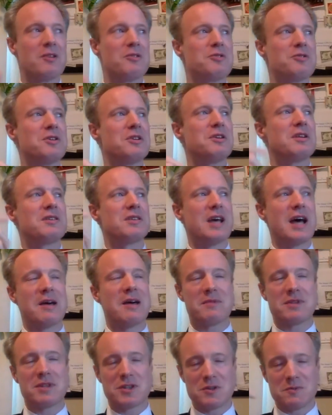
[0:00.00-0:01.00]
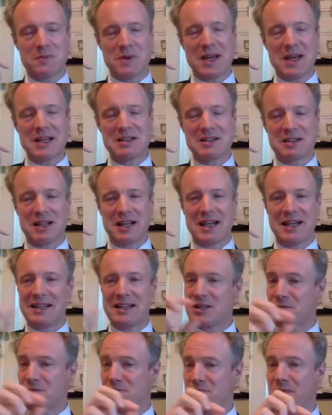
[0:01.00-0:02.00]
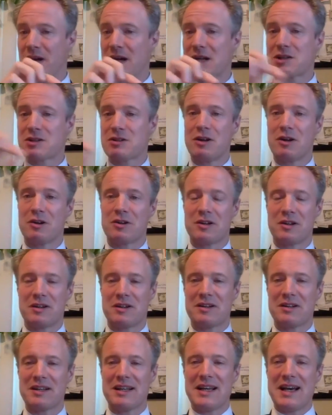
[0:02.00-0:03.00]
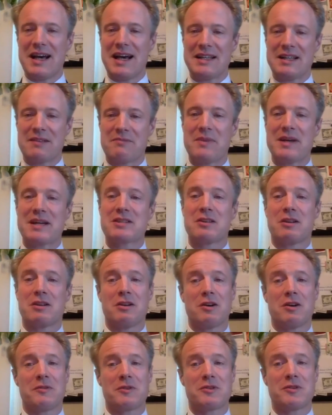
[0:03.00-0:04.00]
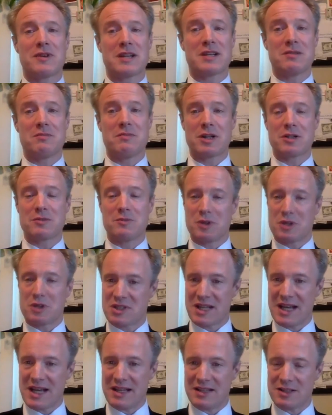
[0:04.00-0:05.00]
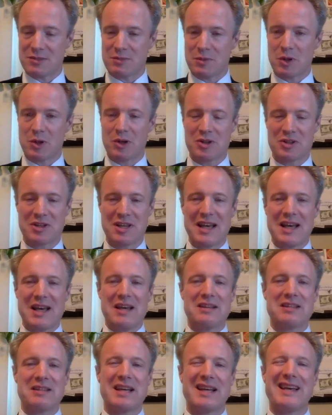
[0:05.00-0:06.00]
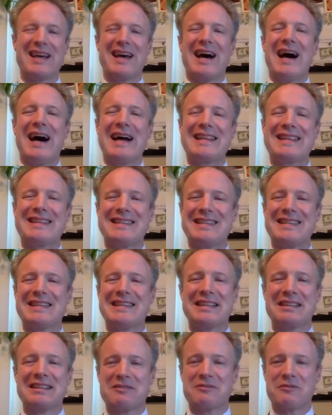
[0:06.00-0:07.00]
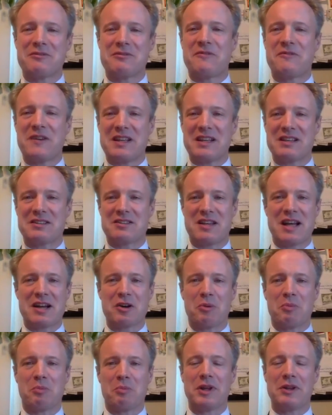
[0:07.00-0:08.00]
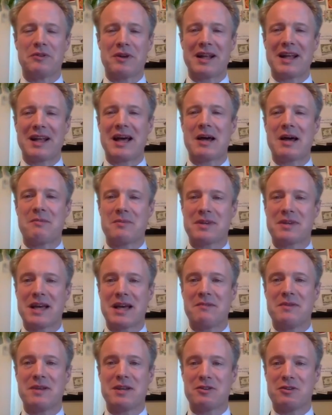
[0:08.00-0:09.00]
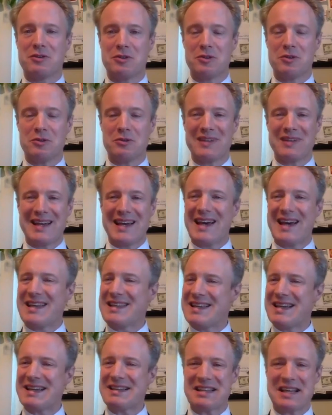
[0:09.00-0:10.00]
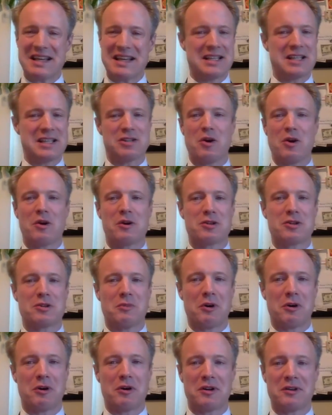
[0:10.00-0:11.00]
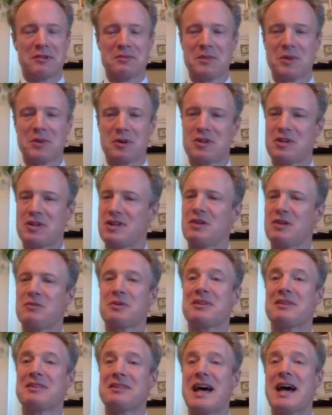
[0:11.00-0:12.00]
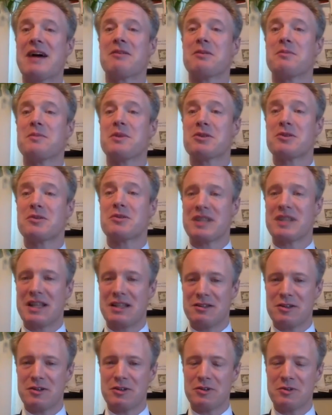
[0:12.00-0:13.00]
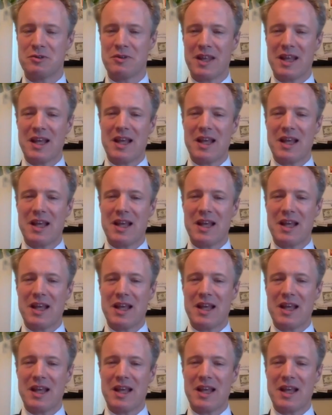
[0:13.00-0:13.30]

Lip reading: So your time and space line, it's much longer. And that makes the law of attraction much more sense because you say, I didn't finish and complete what I came here to do. And yes, it is an oxymoron because you don't want to die with the music within you.